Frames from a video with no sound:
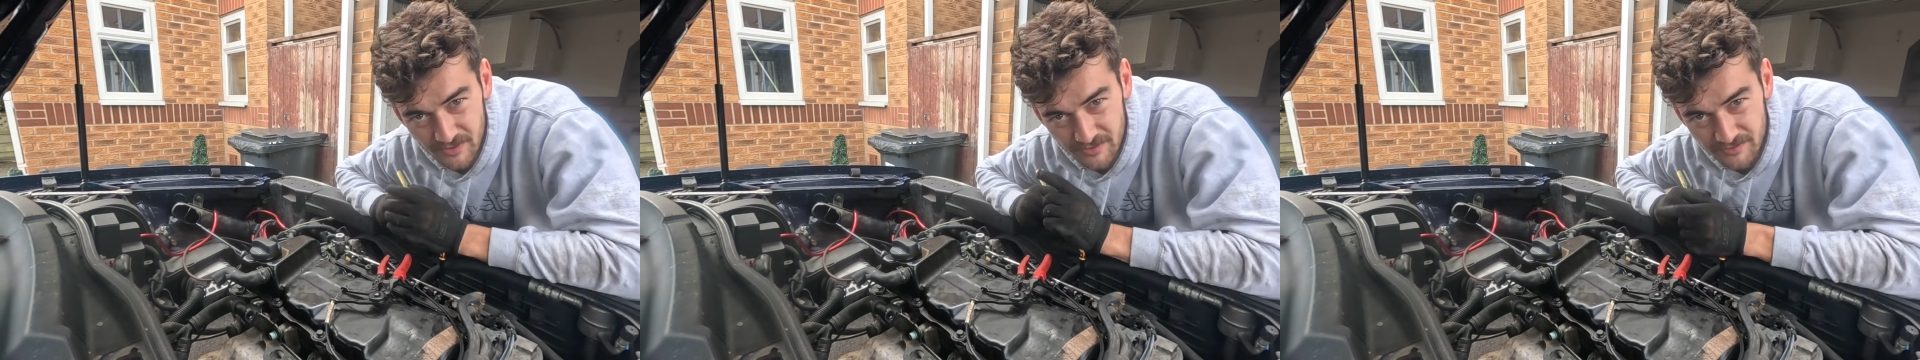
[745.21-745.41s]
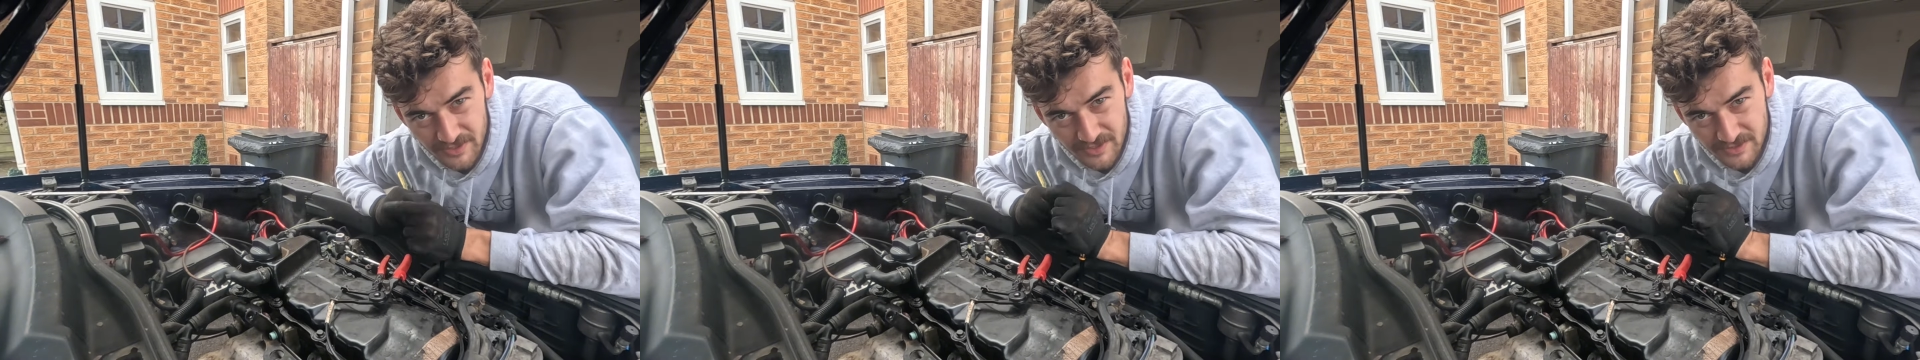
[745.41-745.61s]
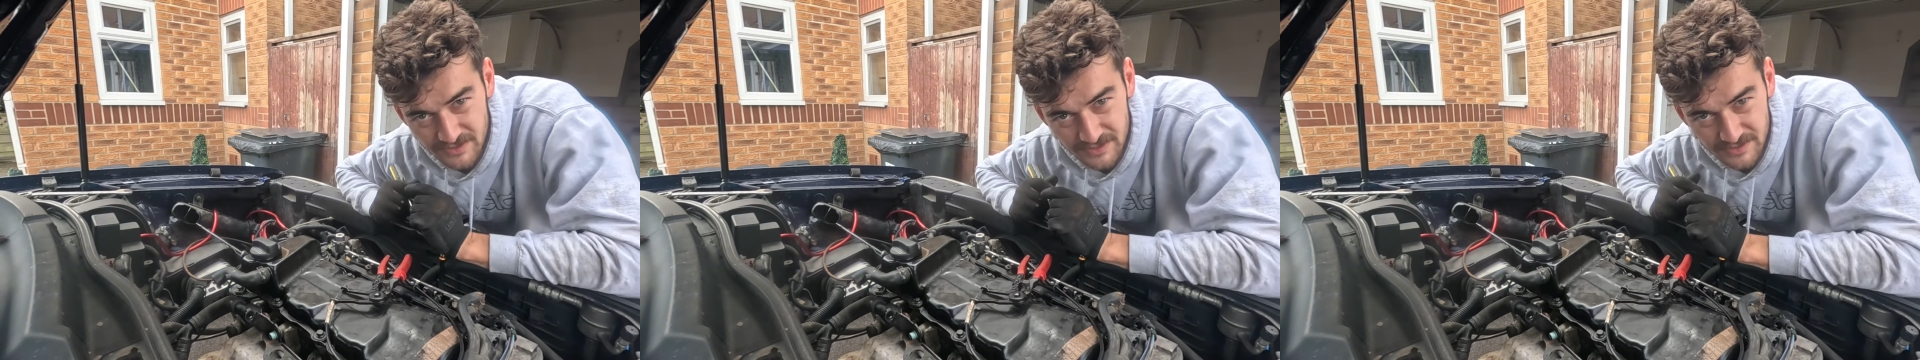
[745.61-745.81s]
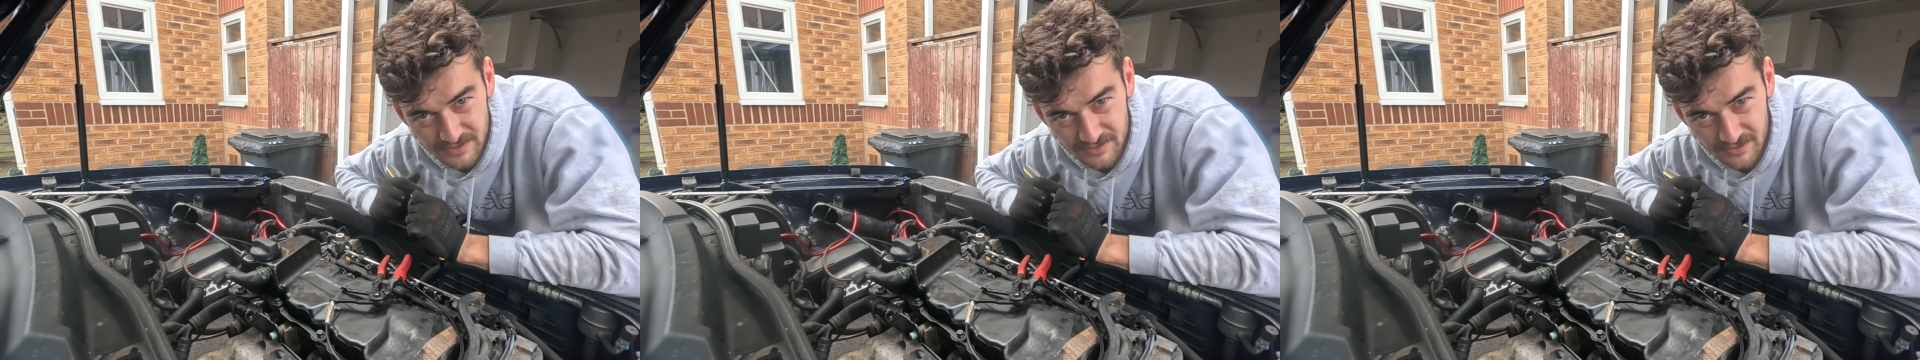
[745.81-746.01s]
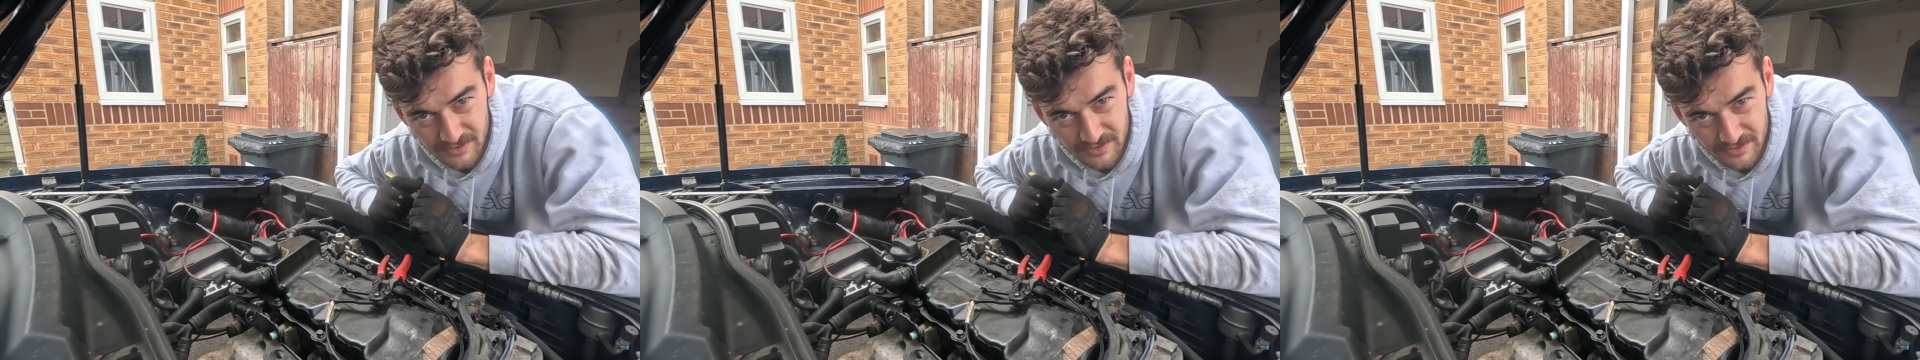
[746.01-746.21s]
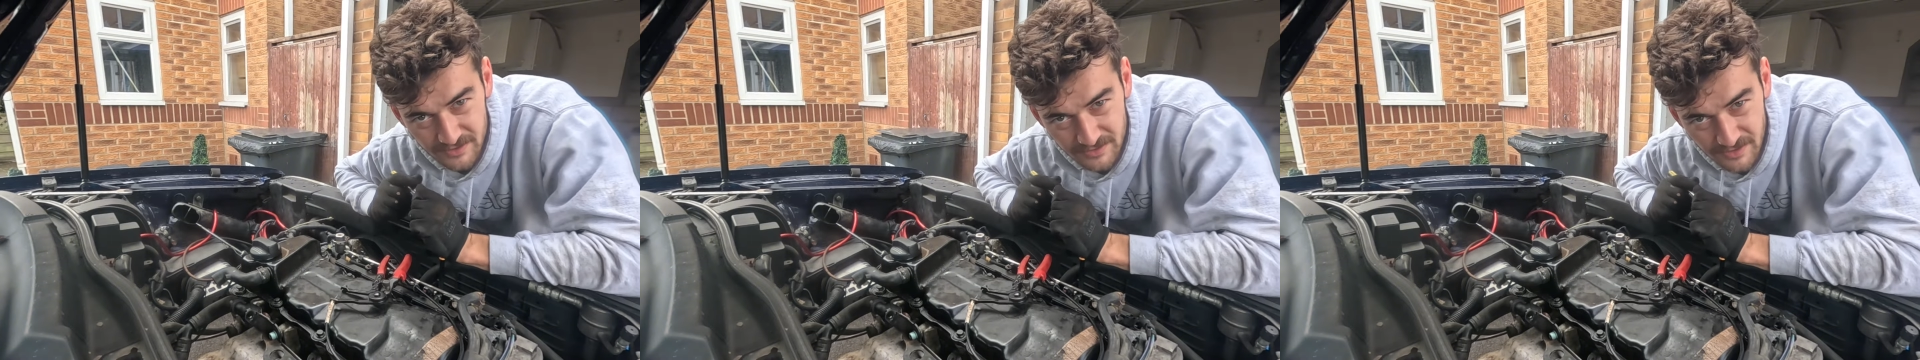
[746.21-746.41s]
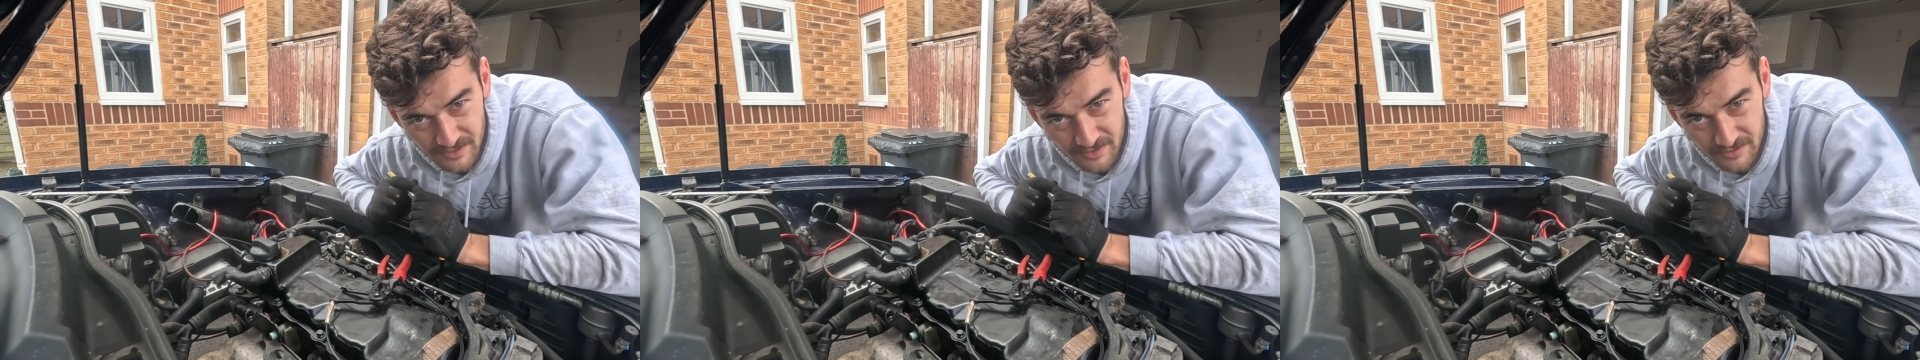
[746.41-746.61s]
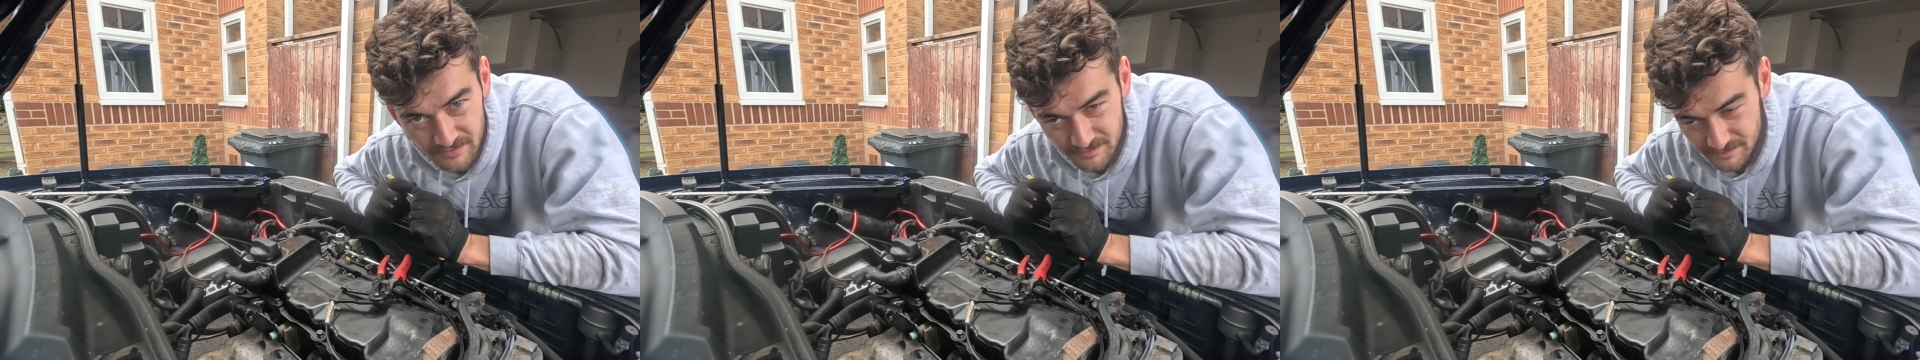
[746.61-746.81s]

the VR6 is going in this car.